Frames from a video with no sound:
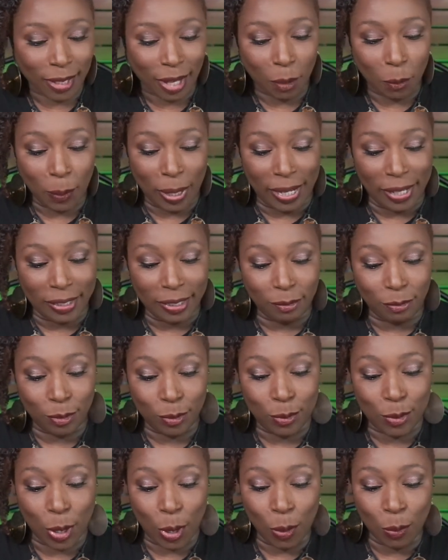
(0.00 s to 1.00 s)
Well, if you
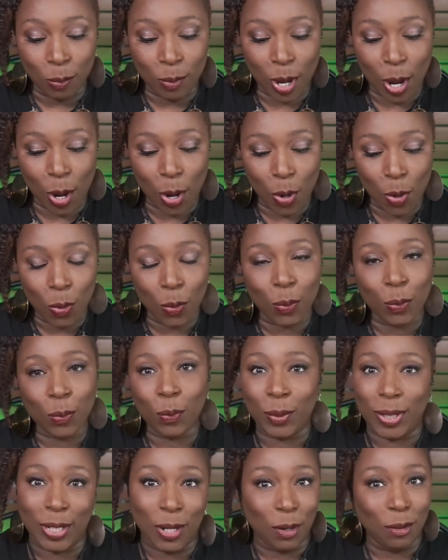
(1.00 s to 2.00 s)
don't know,
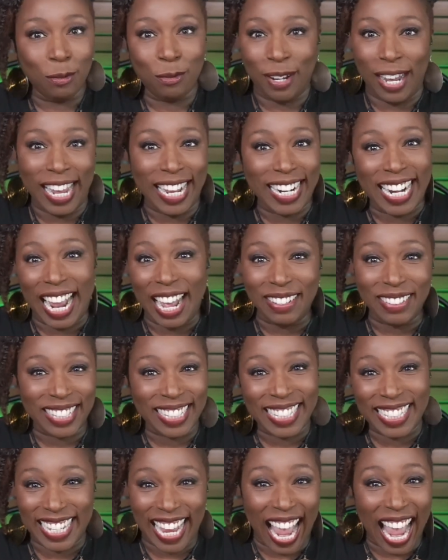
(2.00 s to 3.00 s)
we gonna find out
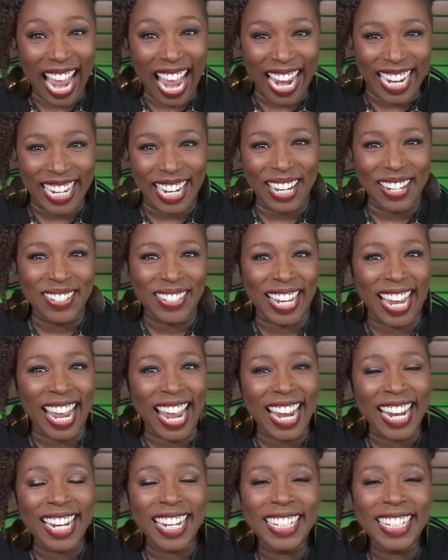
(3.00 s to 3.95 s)
today, okay?